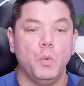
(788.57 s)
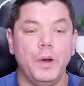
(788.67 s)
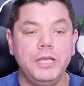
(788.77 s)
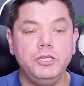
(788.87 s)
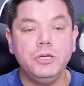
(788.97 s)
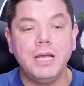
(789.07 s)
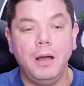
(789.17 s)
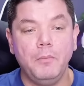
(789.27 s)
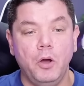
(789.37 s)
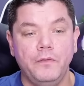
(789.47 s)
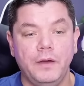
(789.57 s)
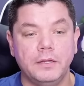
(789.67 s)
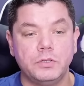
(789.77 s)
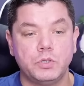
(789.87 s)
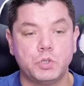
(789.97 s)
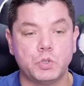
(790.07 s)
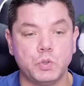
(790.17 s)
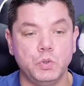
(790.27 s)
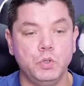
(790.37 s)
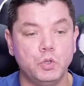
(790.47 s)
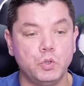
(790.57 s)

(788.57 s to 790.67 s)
When you come over to